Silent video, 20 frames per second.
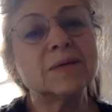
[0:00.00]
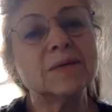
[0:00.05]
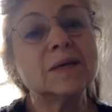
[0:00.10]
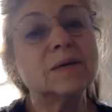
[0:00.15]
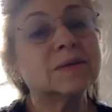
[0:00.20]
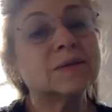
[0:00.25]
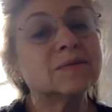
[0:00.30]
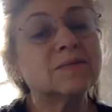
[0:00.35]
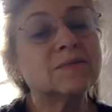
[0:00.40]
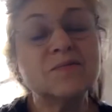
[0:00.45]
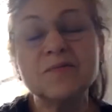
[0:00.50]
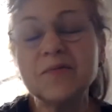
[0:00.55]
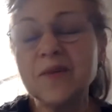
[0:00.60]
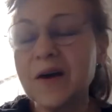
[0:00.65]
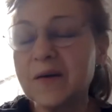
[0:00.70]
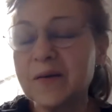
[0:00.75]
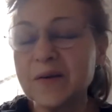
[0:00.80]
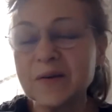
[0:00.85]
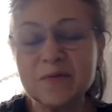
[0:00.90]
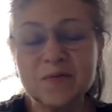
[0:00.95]
he was a
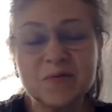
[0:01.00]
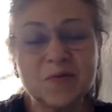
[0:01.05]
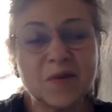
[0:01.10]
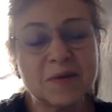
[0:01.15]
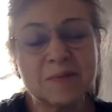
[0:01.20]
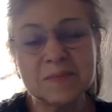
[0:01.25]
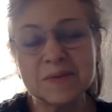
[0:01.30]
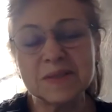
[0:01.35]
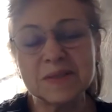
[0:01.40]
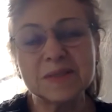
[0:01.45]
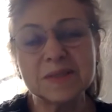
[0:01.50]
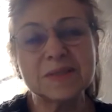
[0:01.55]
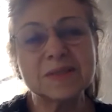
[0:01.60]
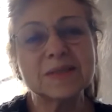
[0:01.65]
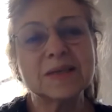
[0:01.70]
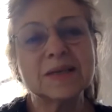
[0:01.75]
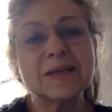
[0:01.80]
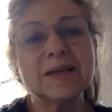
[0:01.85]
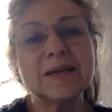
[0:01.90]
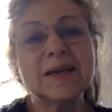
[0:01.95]
very famous
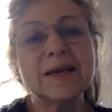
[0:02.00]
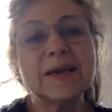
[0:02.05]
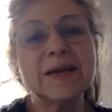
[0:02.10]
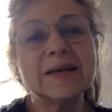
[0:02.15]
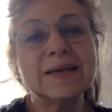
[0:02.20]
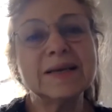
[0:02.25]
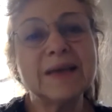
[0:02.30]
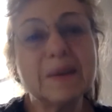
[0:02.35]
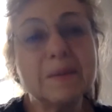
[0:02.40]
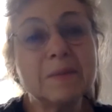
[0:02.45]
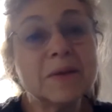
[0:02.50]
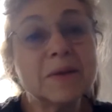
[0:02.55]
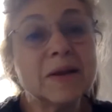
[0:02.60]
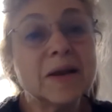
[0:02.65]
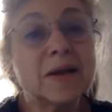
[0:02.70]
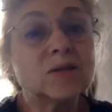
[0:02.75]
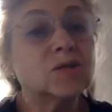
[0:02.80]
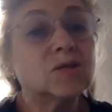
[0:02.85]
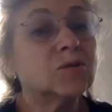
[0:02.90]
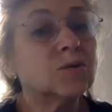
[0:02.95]

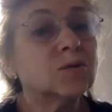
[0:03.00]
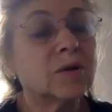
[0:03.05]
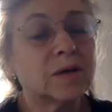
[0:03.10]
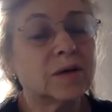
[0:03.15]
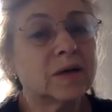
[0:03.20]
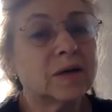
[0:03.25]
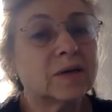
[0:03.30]
Yemenite jeweler.